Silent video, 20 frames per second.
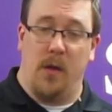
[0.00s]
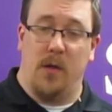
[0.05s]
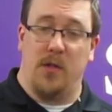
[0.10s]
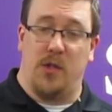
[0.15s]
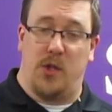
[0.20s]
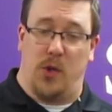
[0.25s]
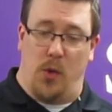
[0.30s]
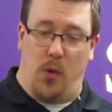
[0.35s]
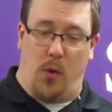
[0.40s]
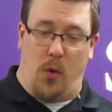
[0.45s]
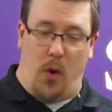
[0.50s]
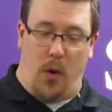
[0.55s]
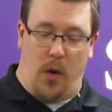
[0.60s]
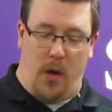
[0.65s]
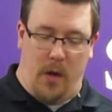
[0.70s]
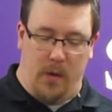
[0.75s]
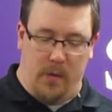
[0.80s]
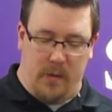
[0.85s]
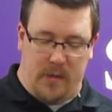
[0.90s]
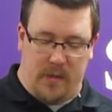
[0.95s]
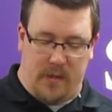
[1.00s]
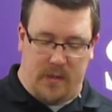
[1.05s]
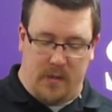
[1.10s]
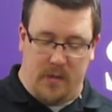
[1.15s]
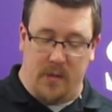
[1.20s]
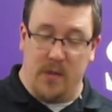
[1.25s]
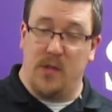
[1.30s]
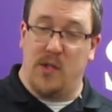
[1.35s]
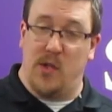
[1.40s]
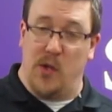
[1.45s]
2 quarter notes,
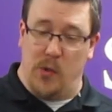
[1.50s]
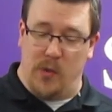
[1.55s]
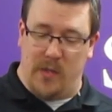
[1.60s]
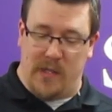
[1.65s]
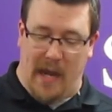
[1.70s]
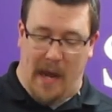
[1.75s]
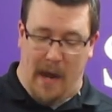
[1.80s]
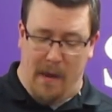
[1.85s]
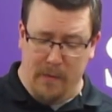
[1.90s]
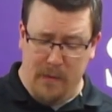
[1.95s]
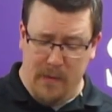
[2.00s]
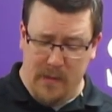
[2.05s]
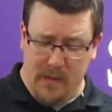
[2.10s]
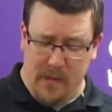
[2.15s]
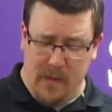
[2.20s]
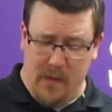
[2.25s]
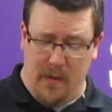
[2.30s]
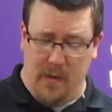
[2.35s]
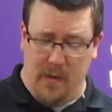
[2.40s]
2 sounds,